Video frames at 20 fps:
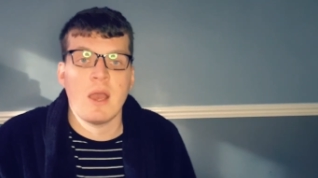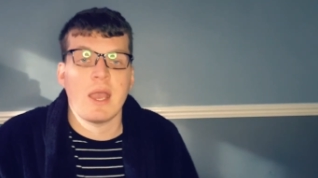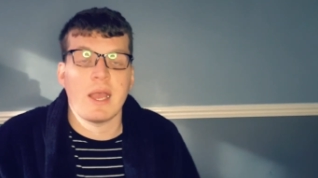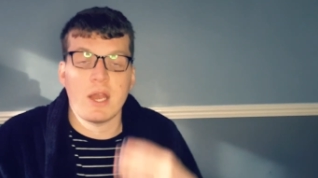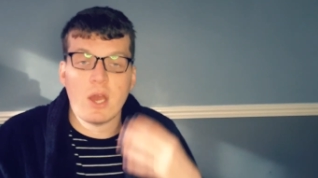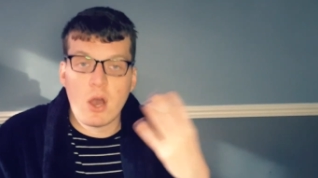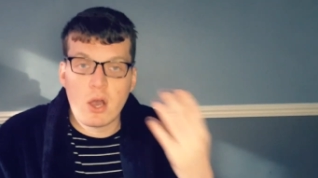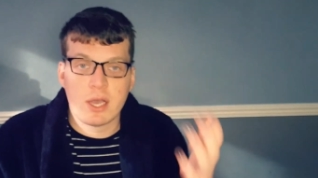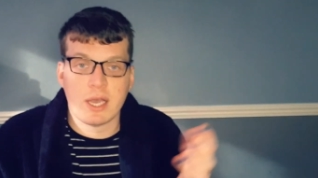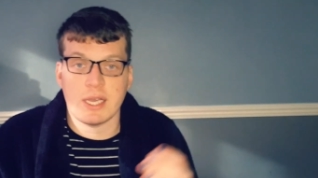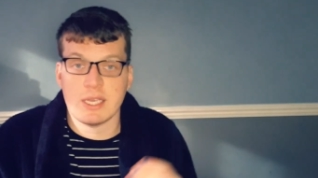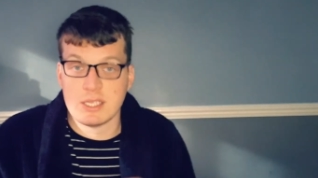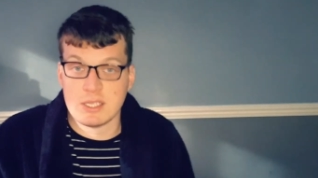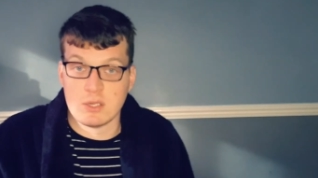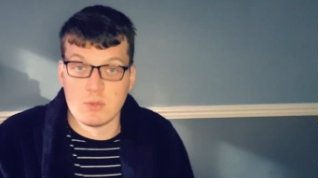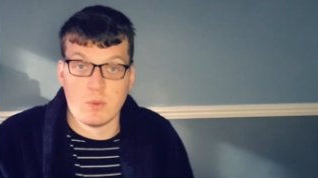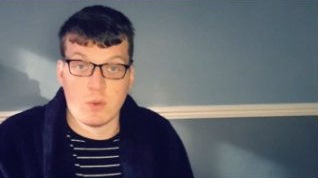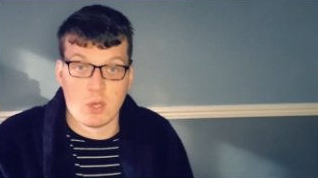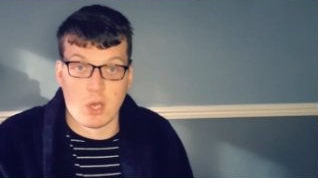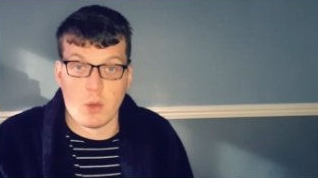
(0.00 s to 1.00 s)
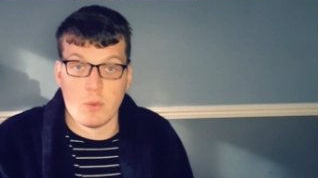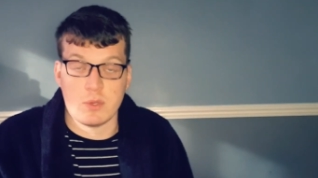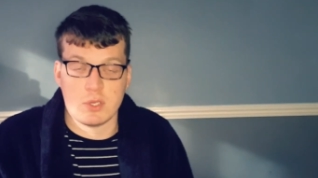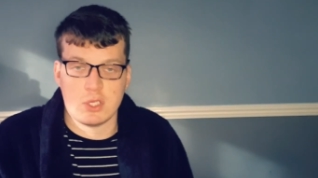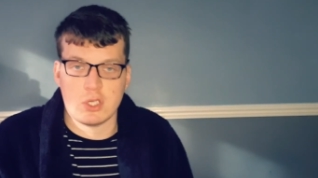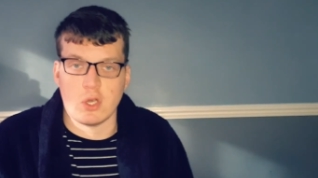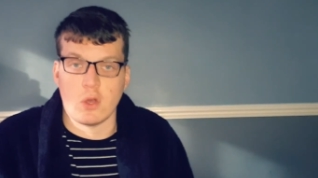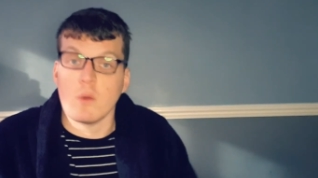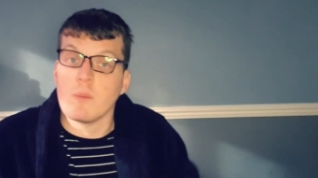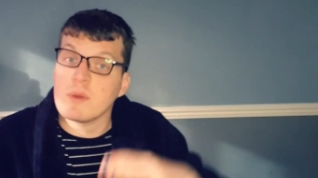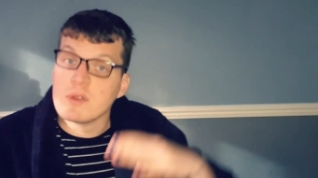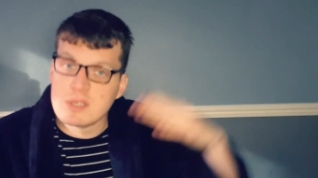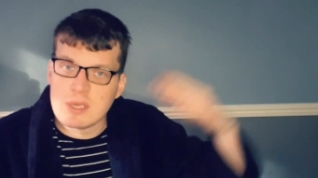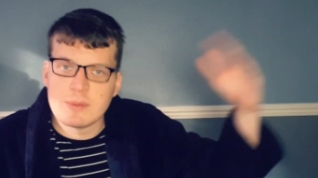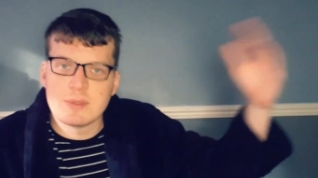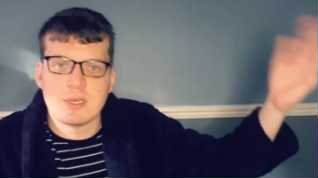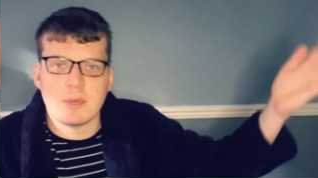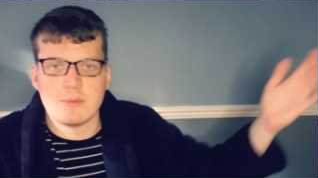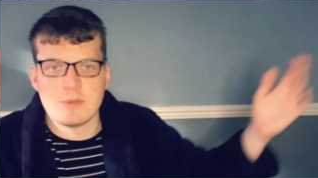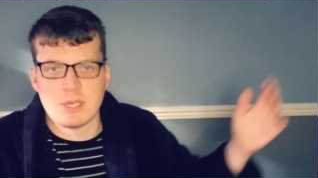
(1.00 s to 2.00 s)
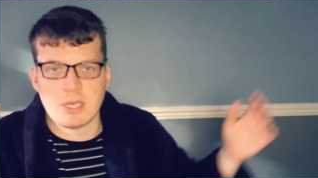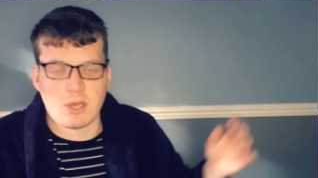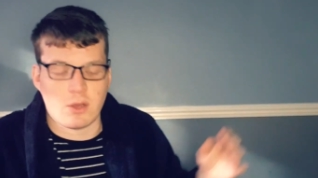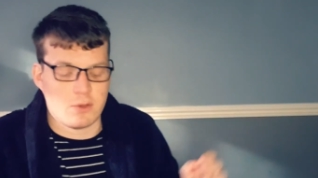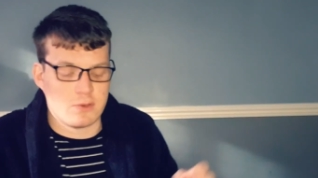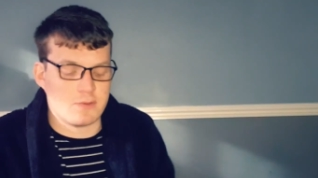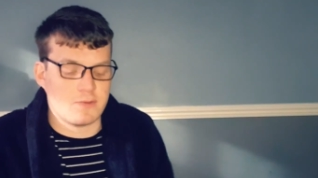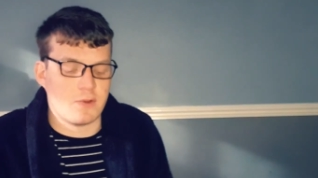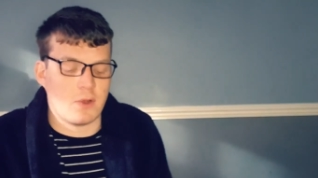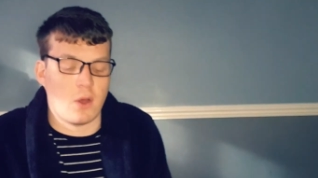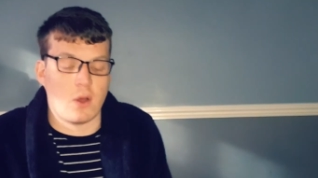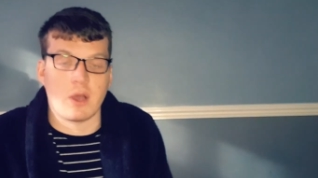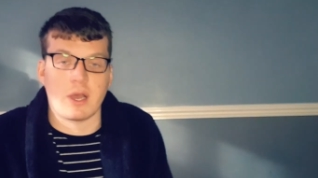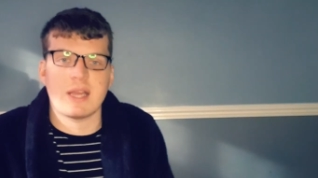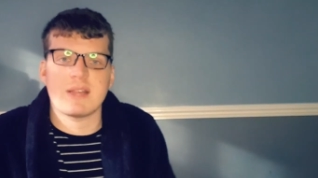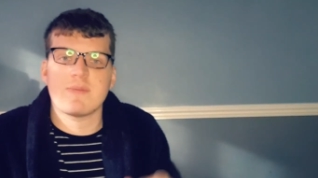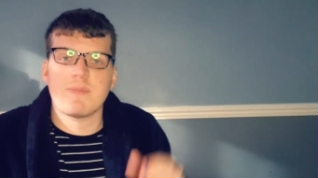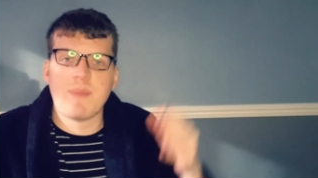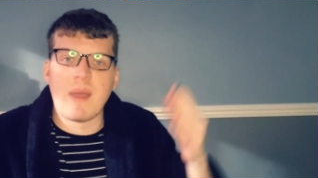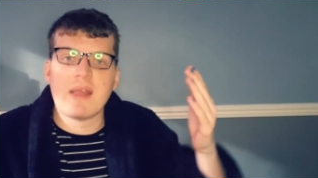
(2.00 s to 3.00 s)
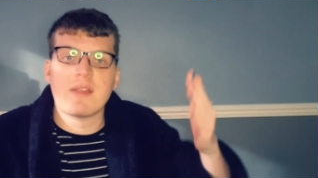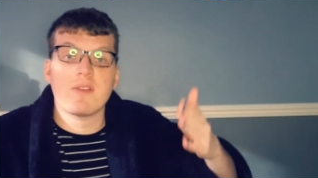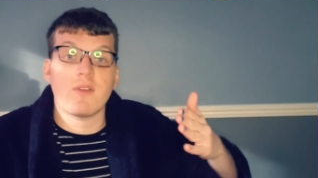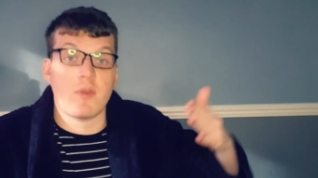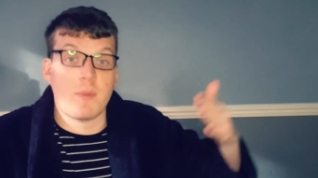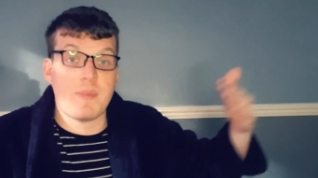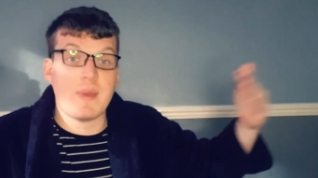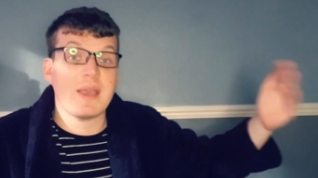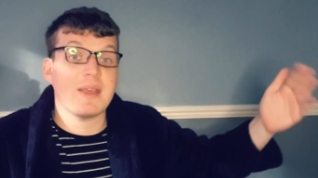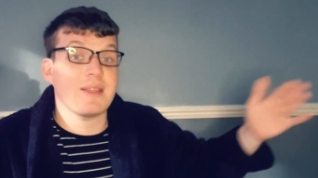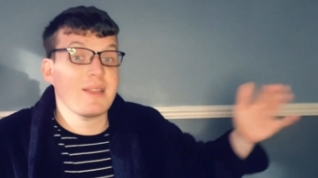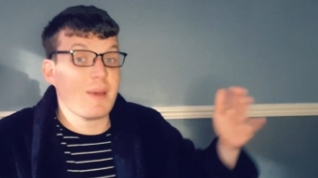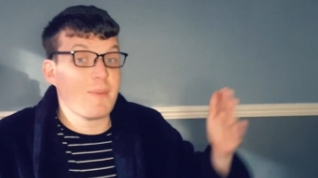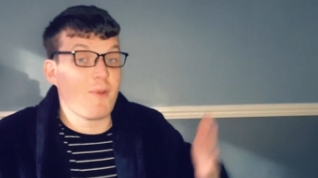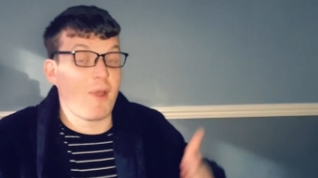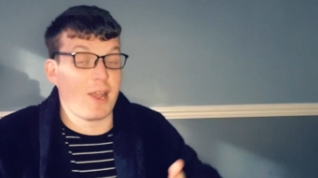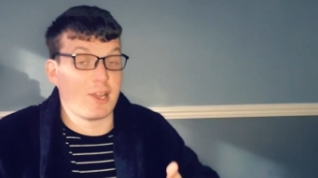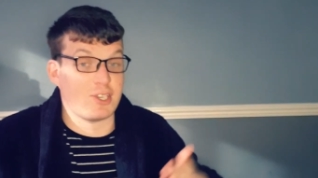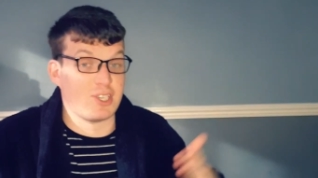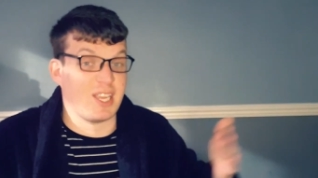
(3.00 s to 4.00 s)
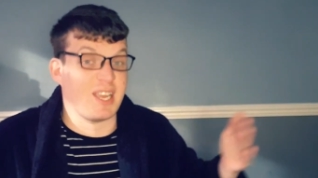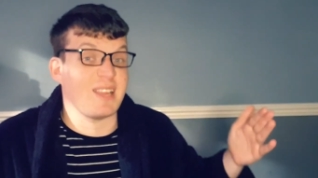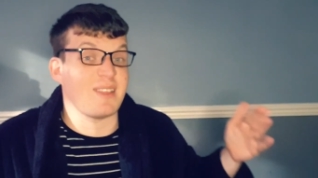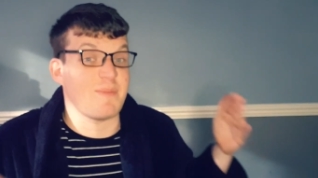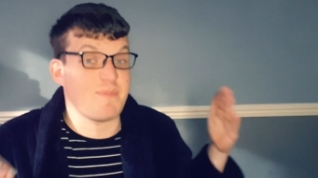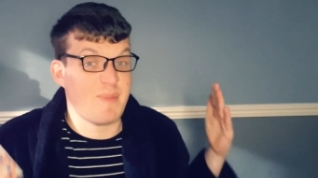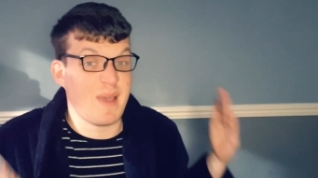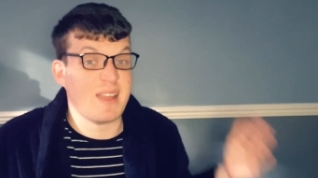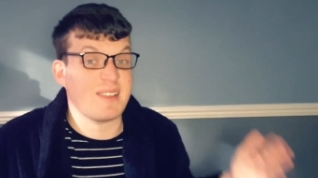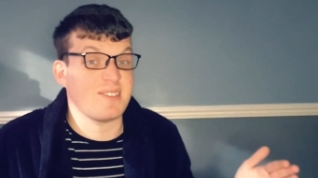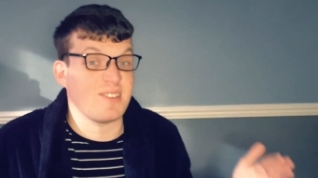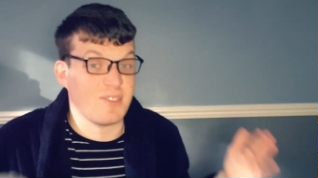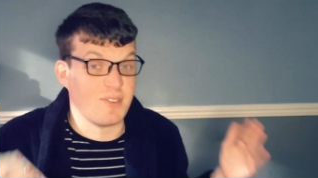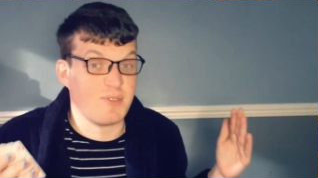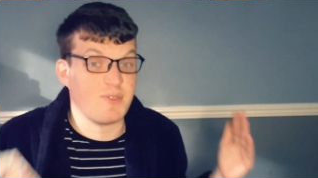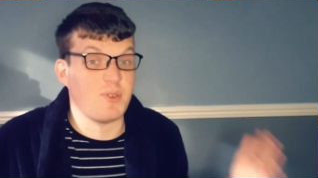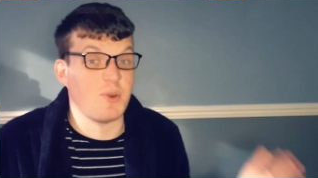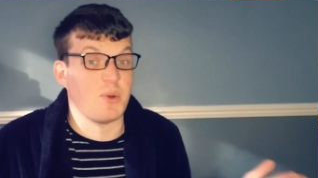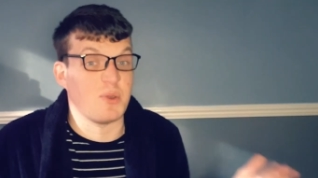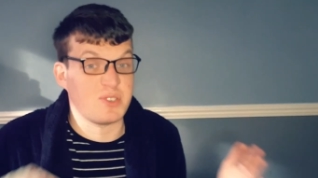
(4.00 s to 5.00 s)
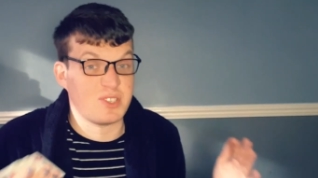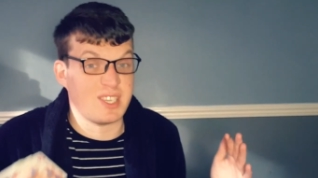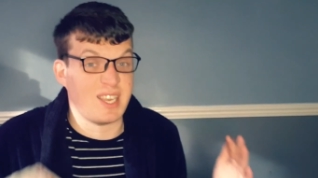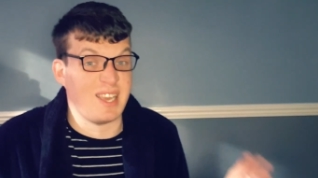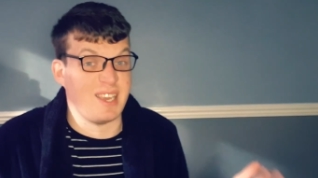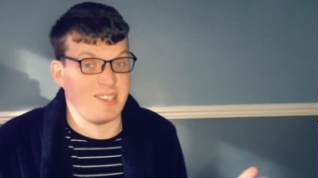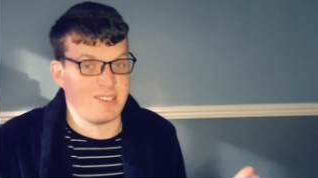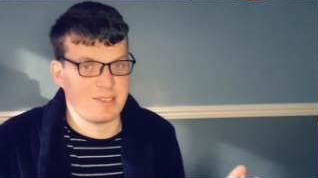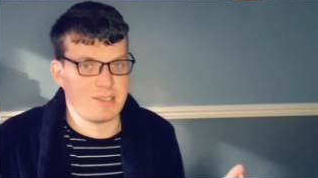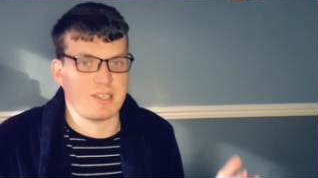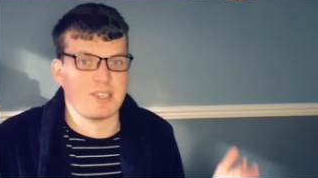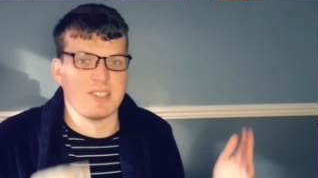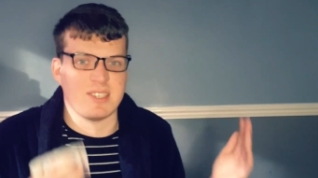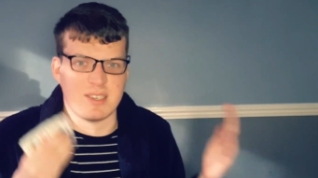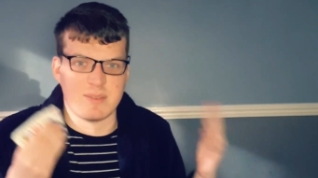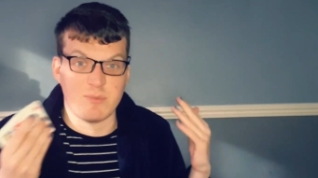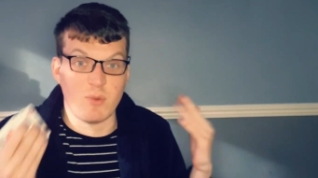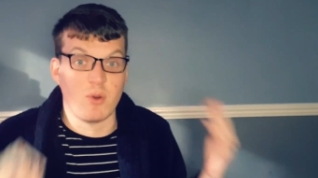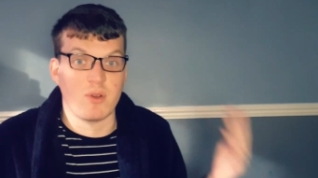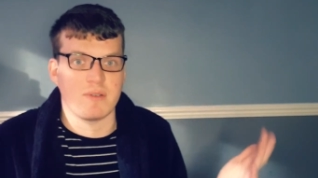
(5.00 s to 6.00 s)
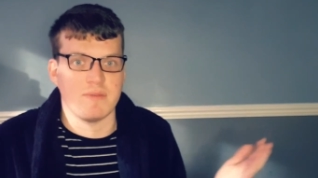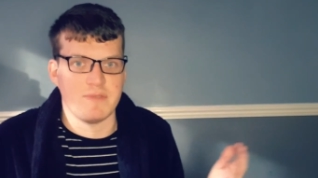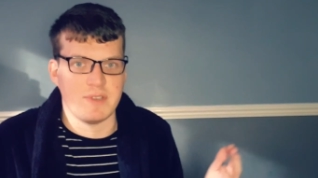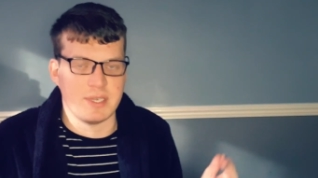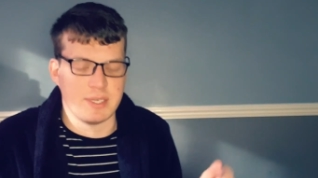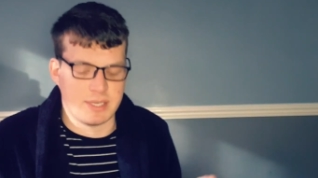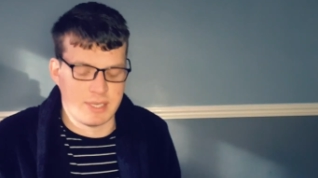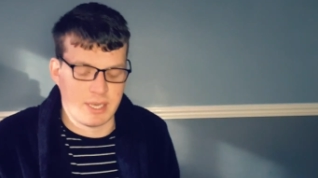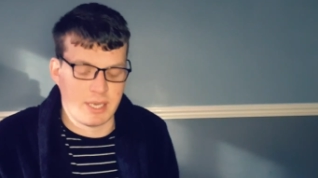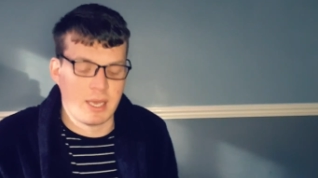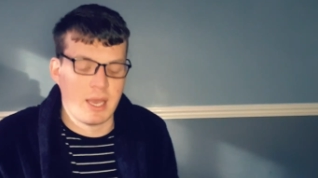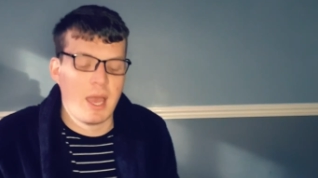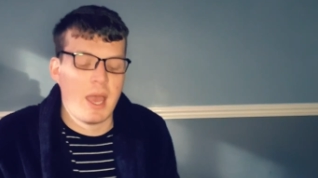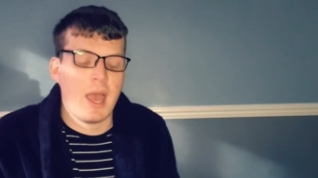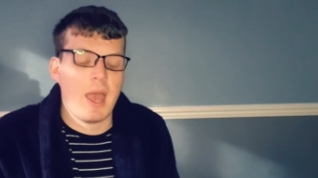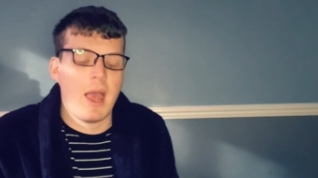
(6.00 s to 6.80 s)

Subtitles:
In our cases, we'll go with 2, but sometimes it goes for longer. It's better, the bigger the number, actually, the better the force is, because it's more convincing.